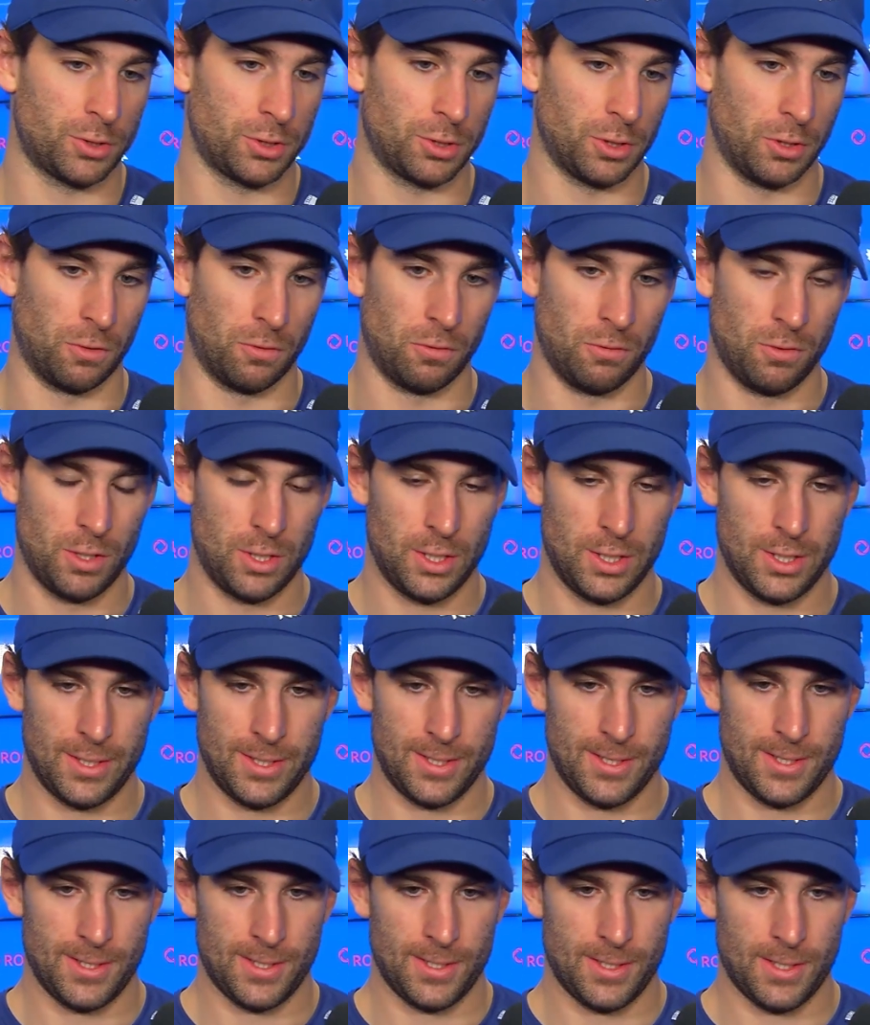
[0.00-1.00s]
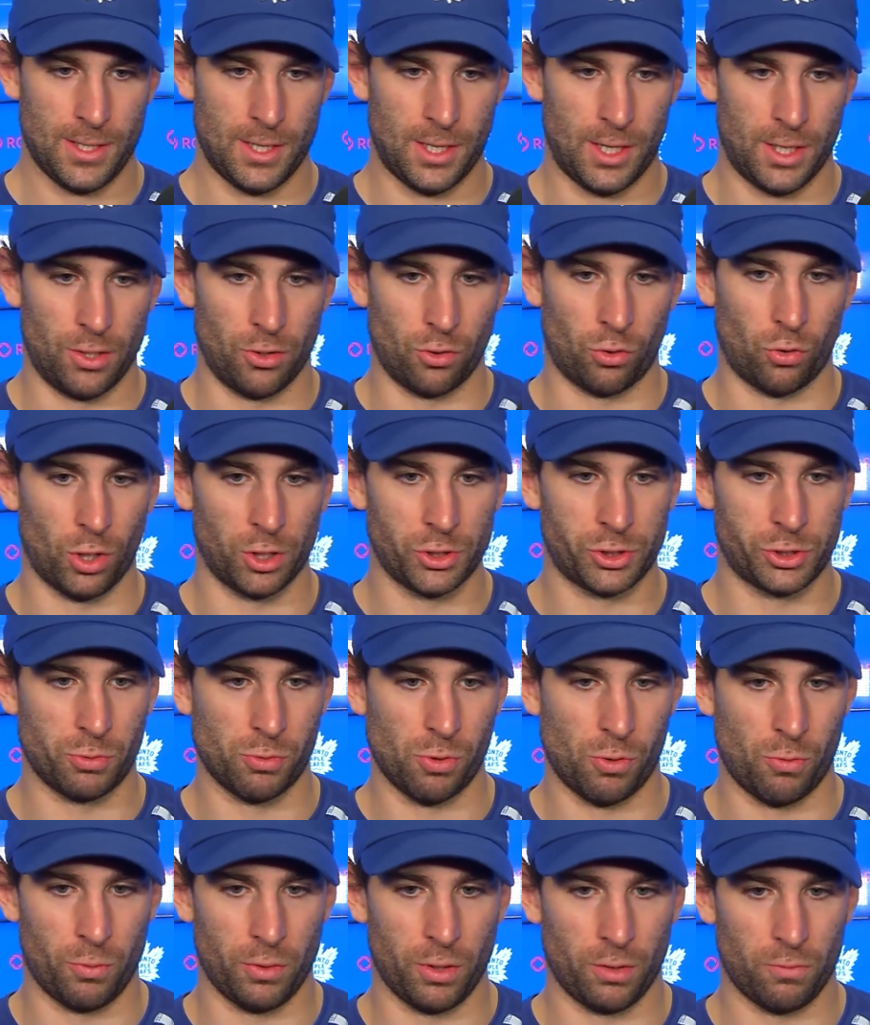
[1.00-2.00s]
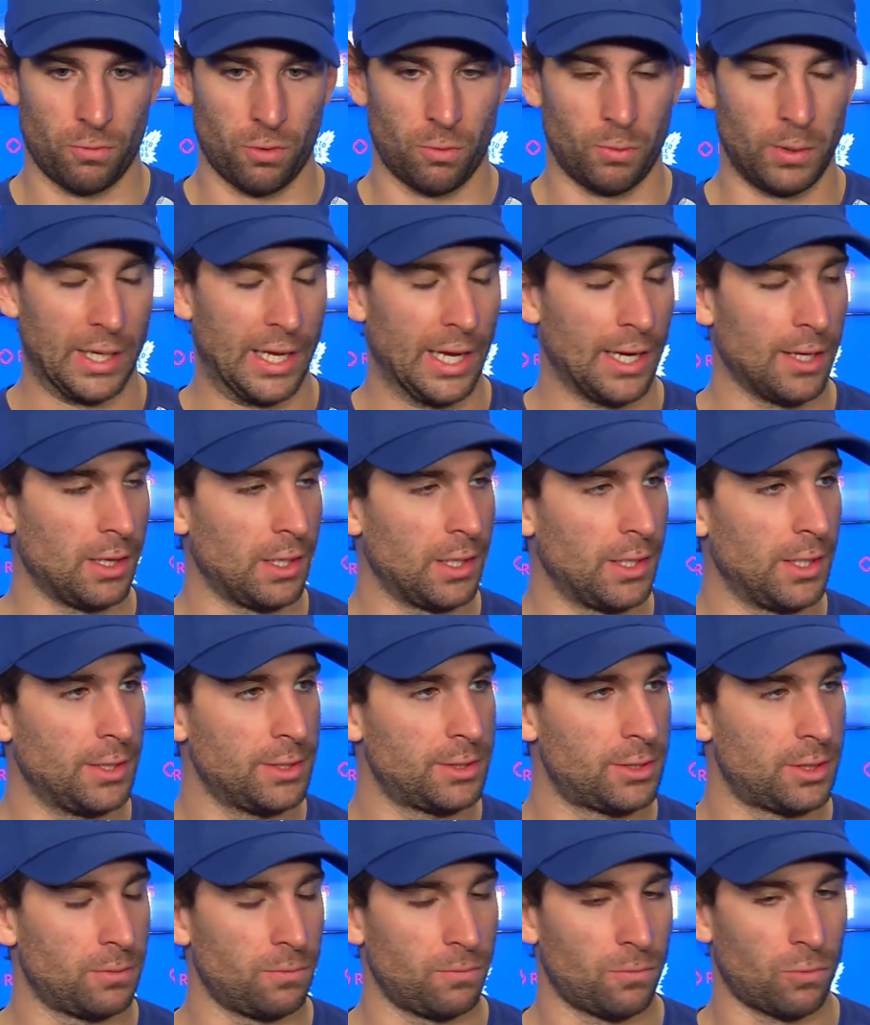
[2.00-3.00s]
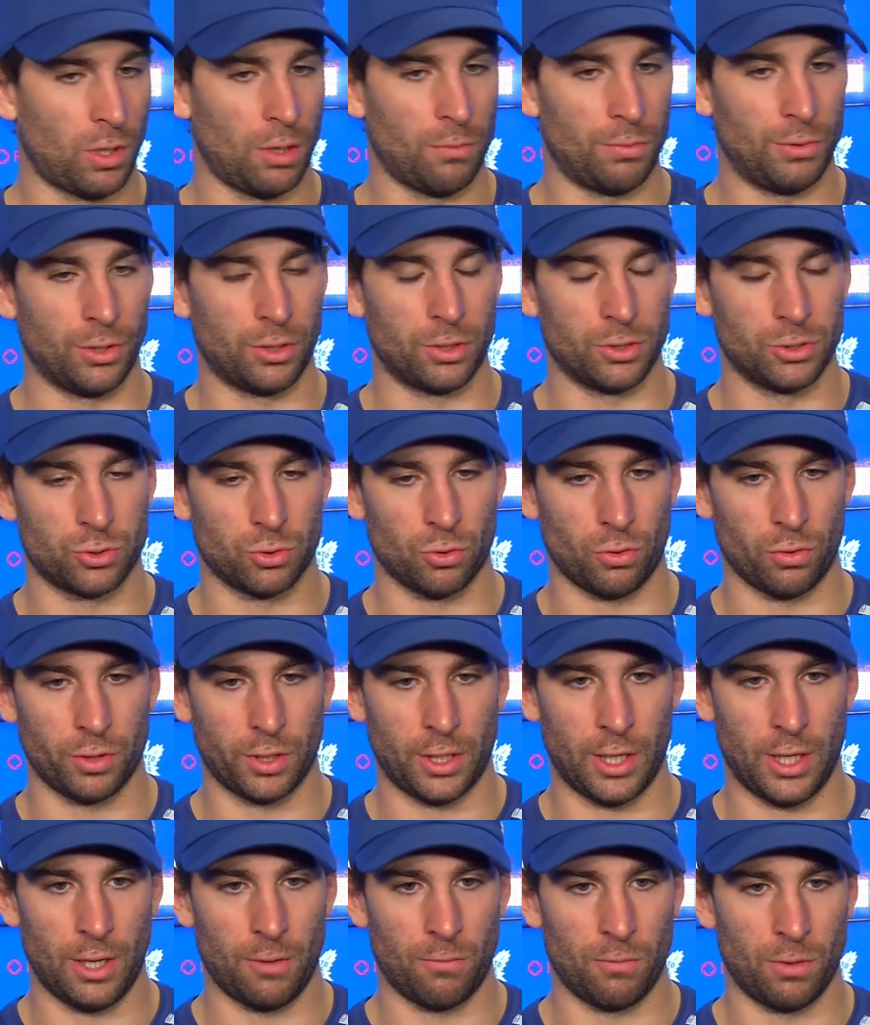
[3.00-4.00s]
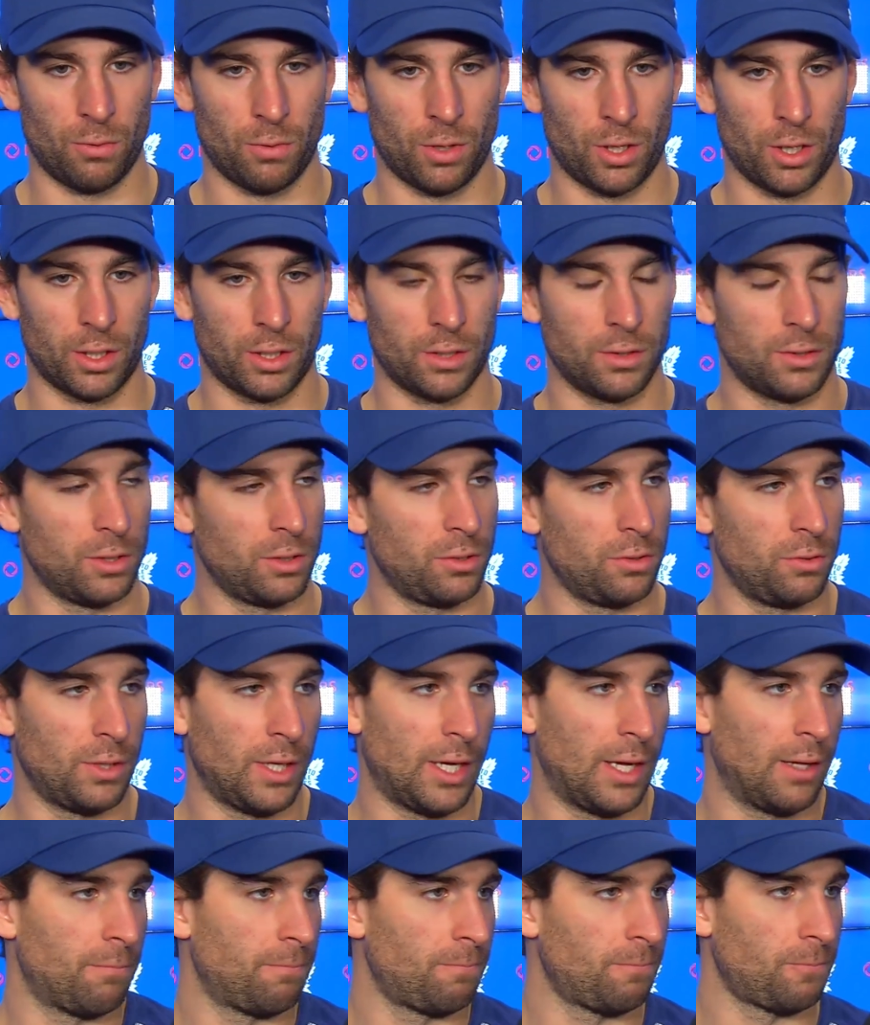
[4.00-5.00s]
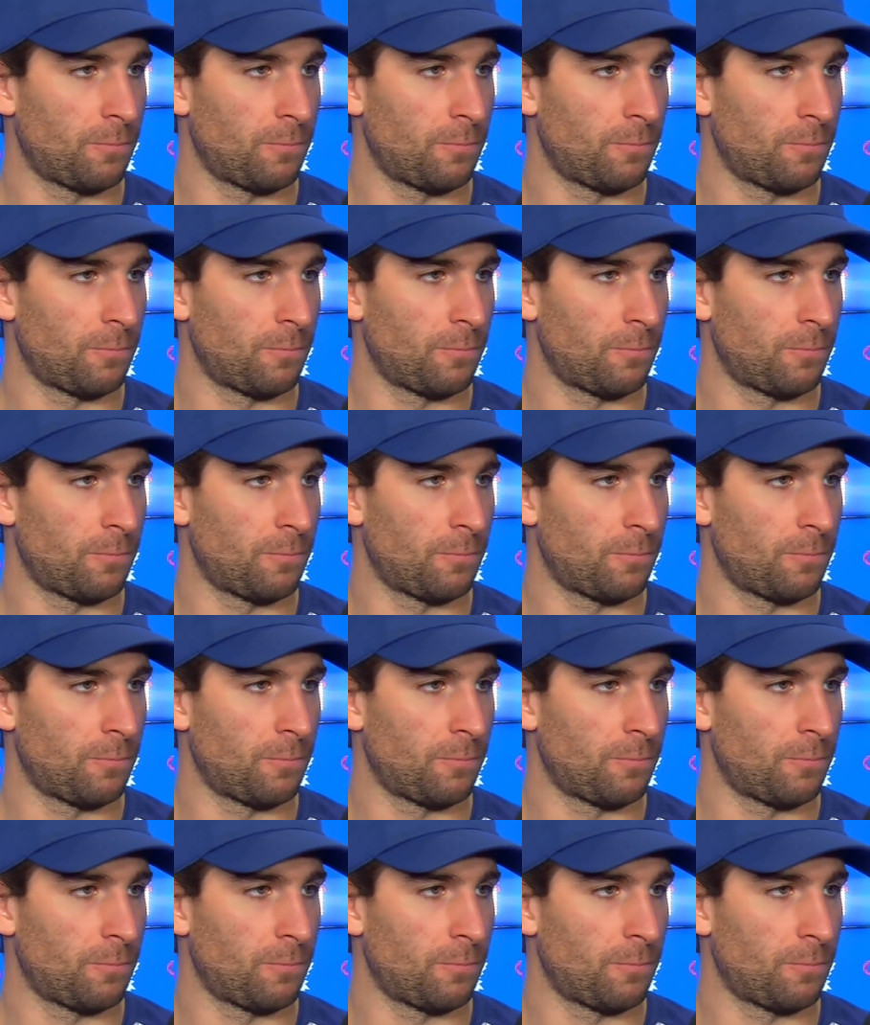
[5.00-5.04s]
So no question, when we get leads and we're able to control the game, we want to continue that